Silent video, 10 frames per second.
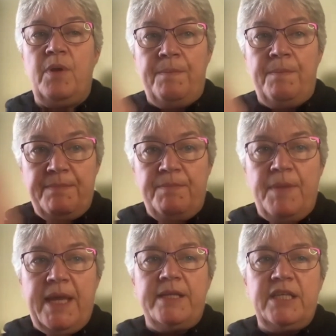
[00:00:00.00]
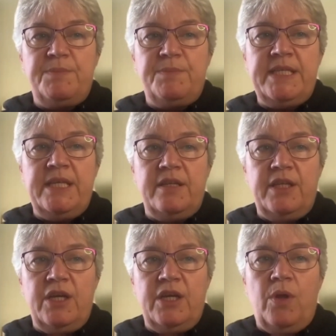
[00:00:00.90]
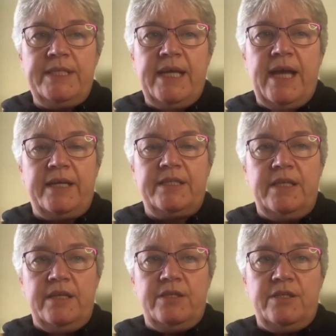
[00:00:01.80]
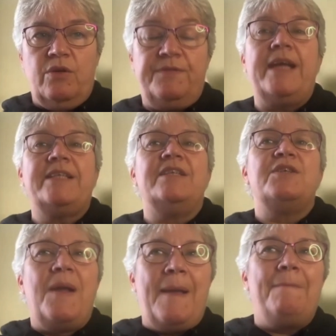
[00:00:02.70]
making it explicit that the Equality Act is not affected,